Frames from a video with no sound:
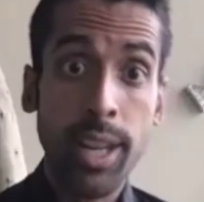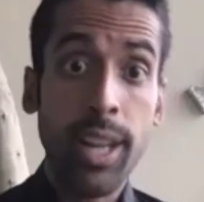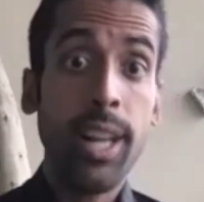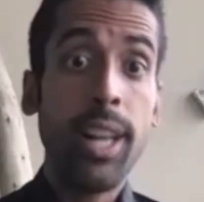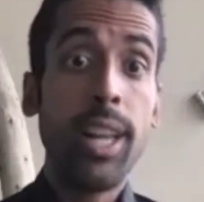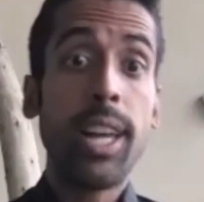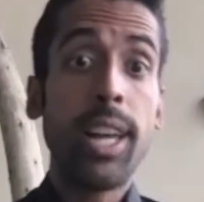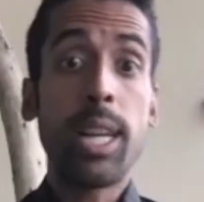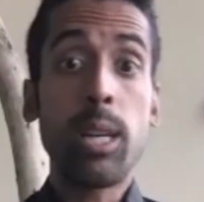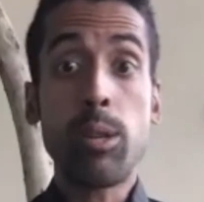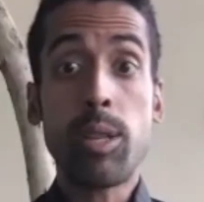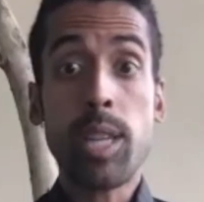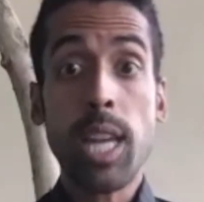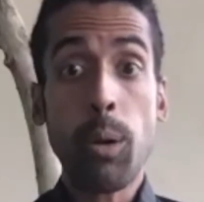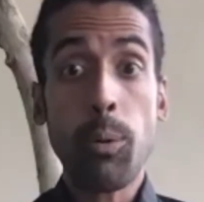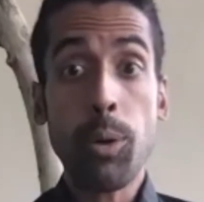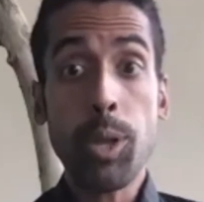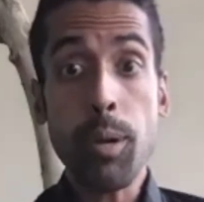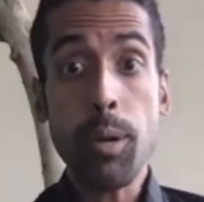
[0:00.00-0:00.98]
And you say
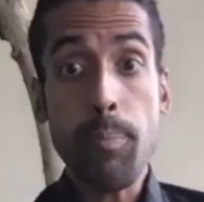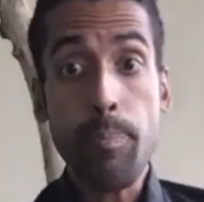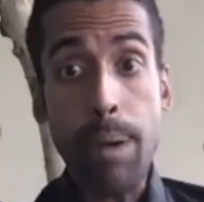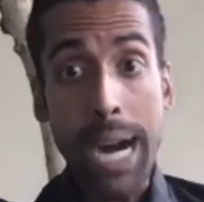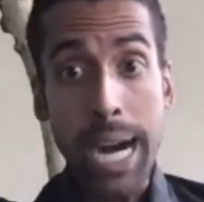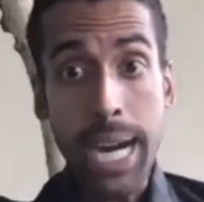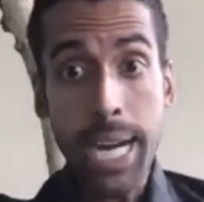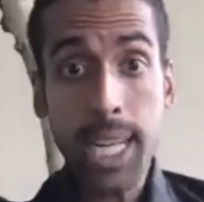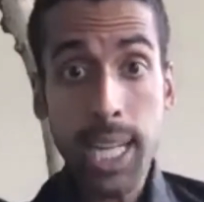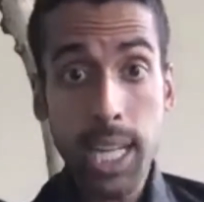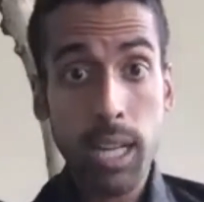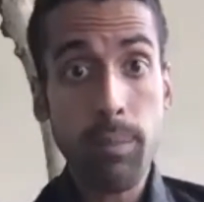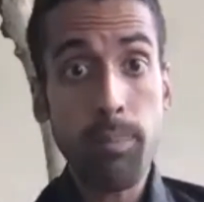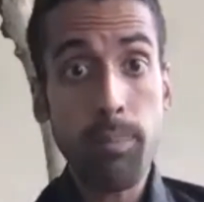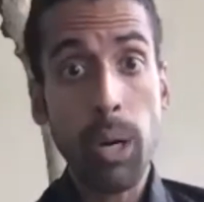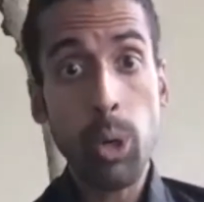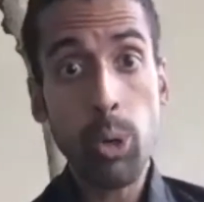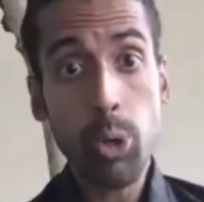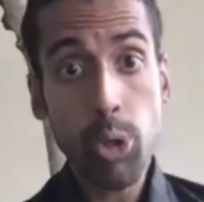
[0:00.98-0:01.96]
it with your body and
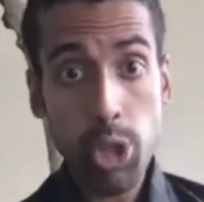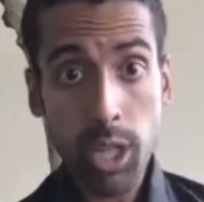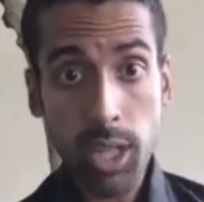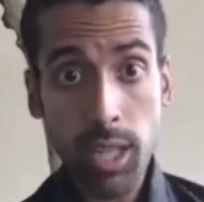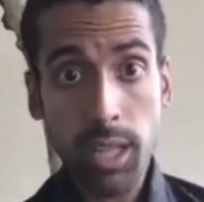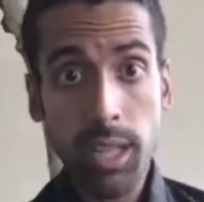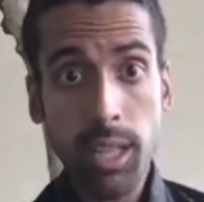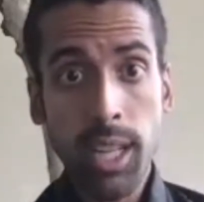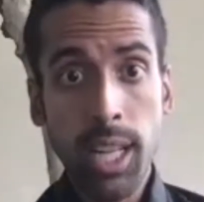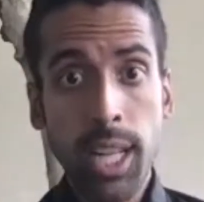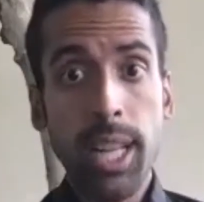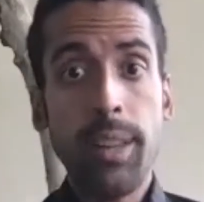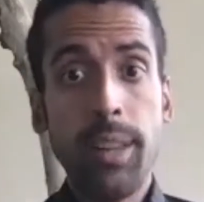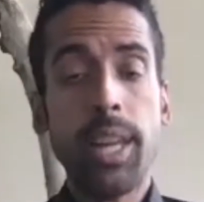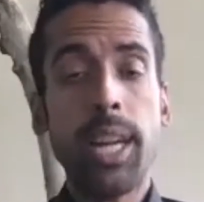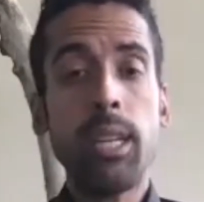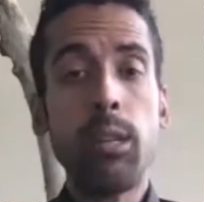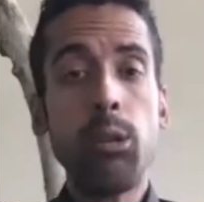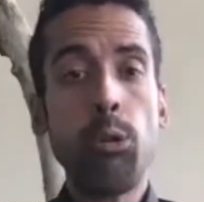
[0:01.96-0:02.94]
emotion
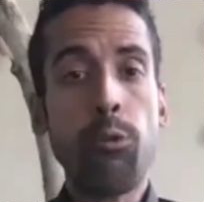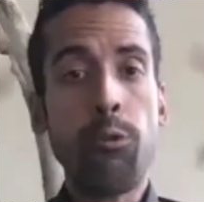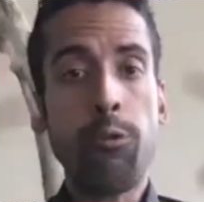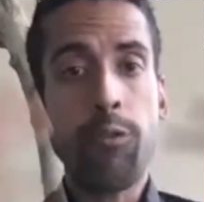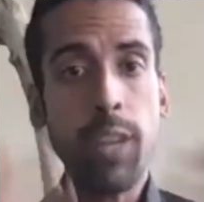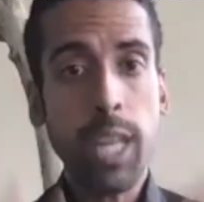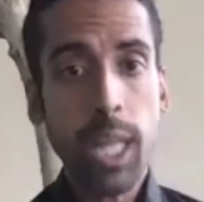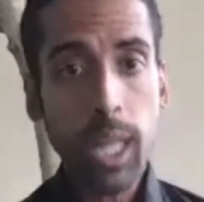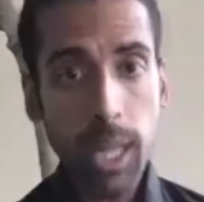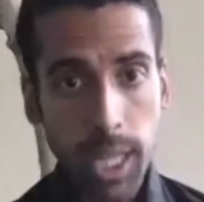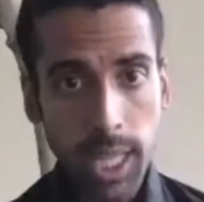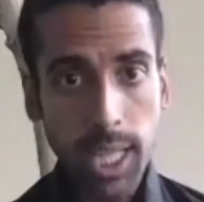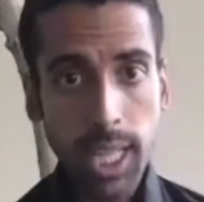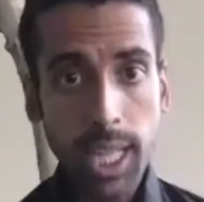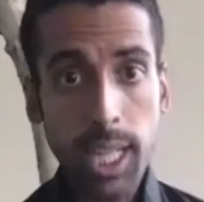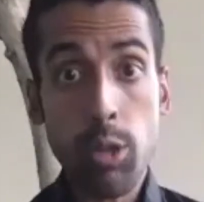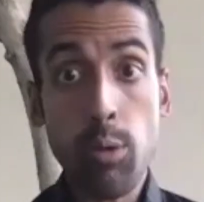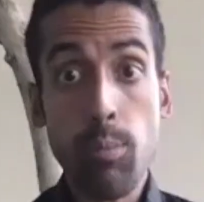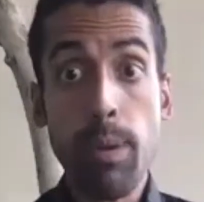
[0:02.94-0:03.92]
and you feel it
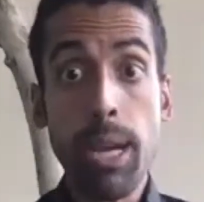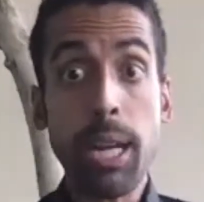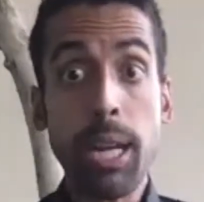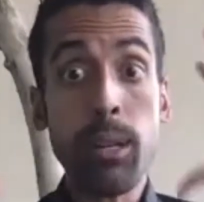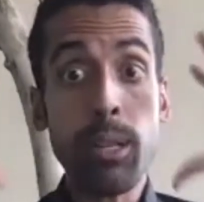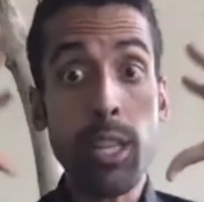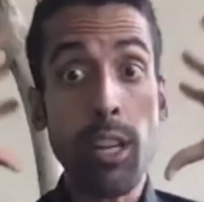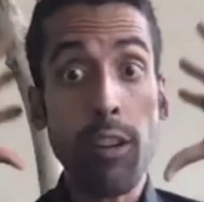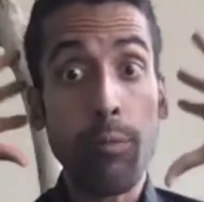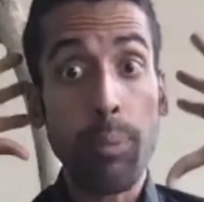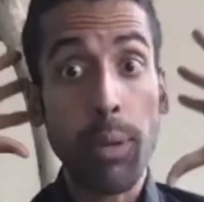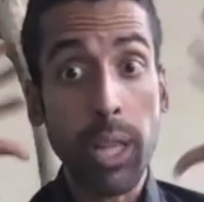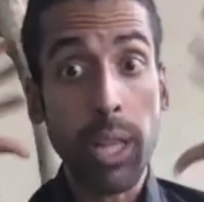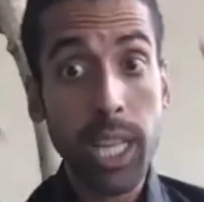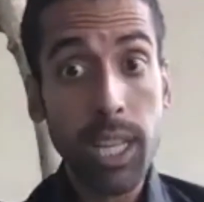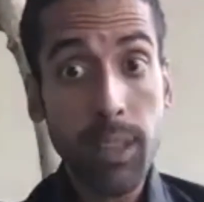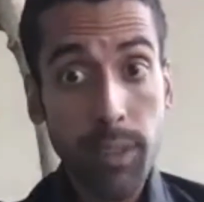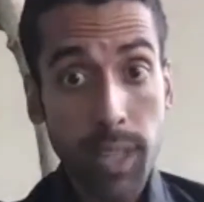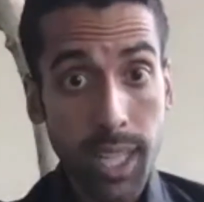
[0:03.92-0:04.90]
and you make yourself
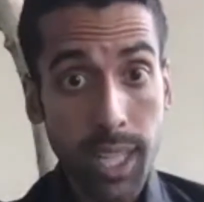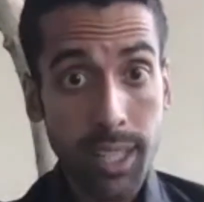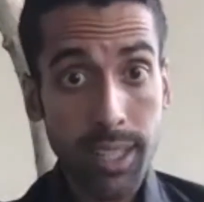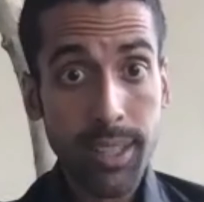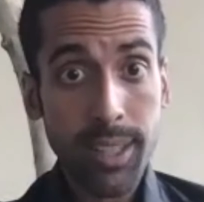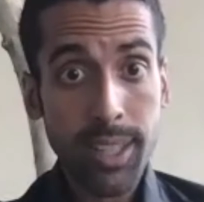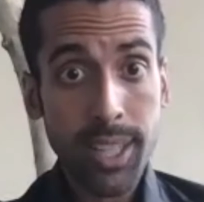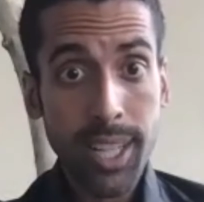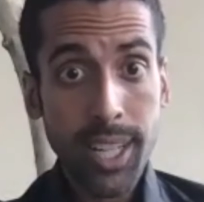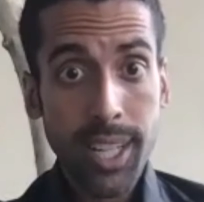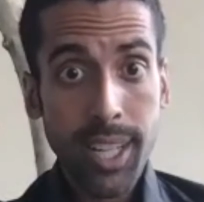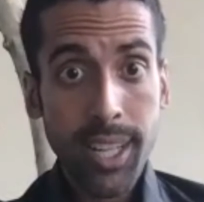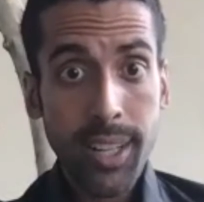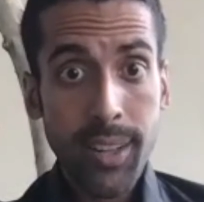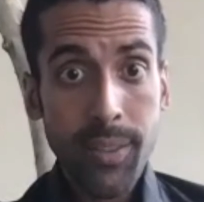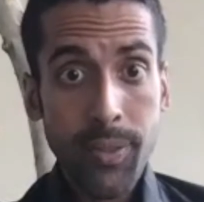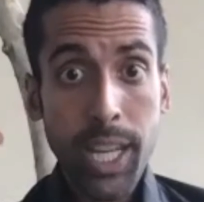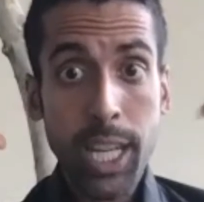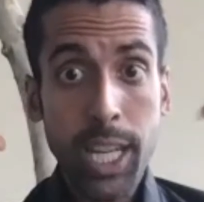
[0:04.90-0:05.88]
believe it
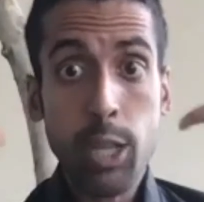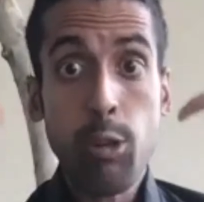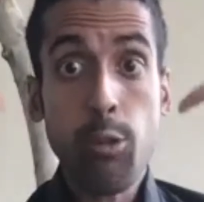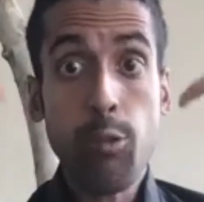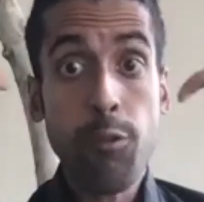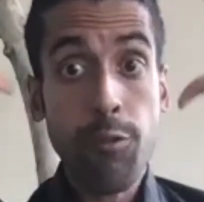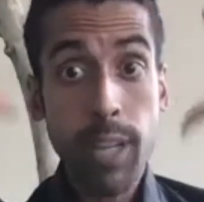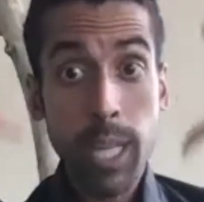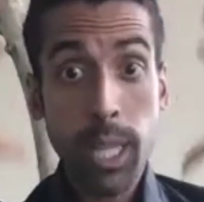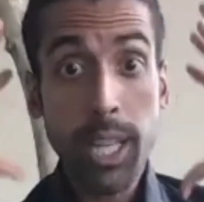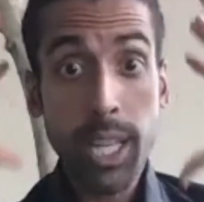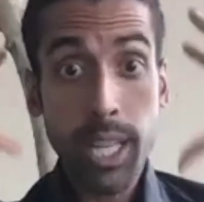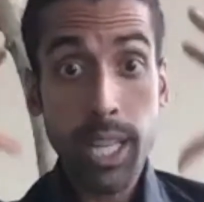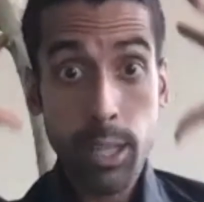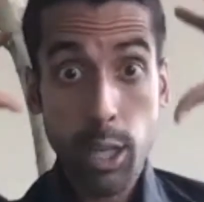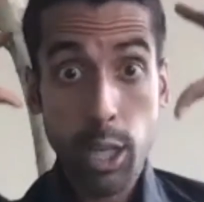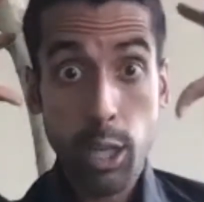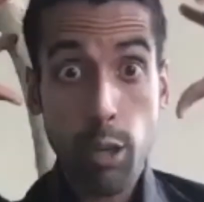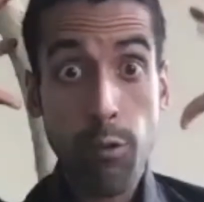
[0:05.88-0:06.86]
and you feel it,
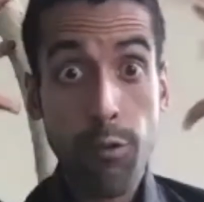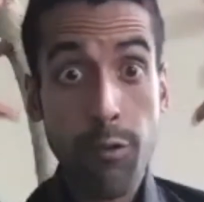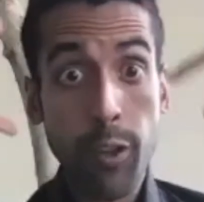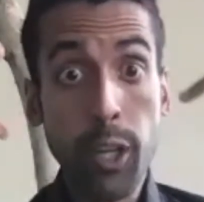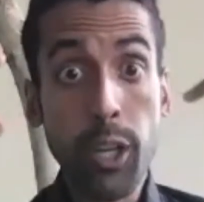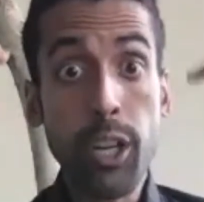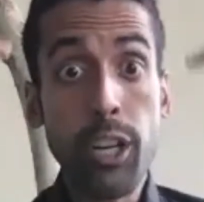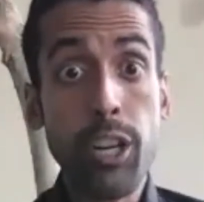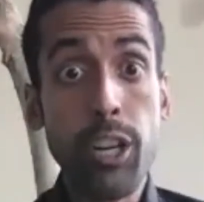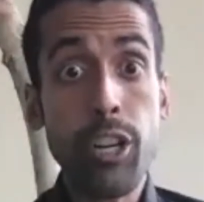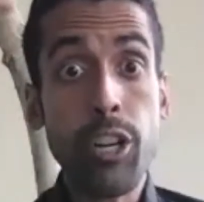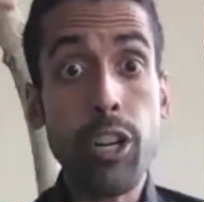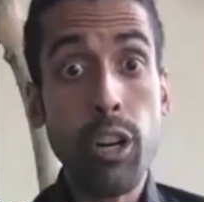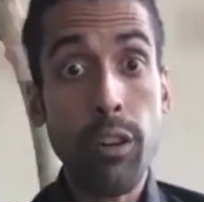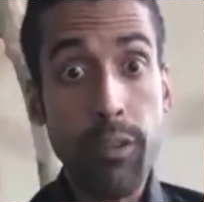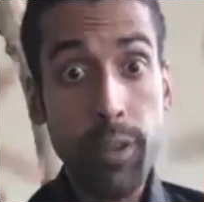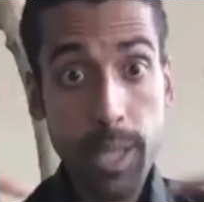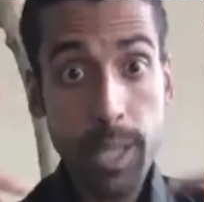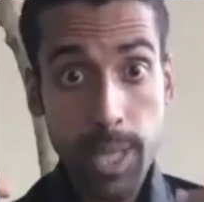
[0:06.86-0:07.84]
like you feel it in your
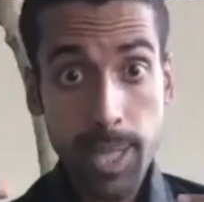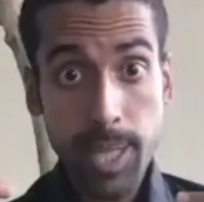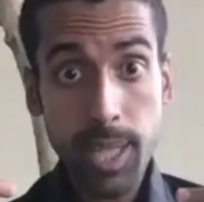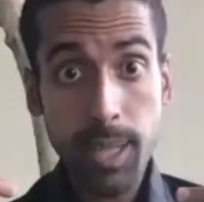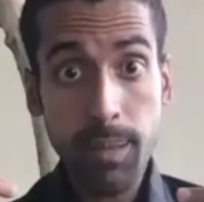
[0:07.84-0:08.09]
nervous system.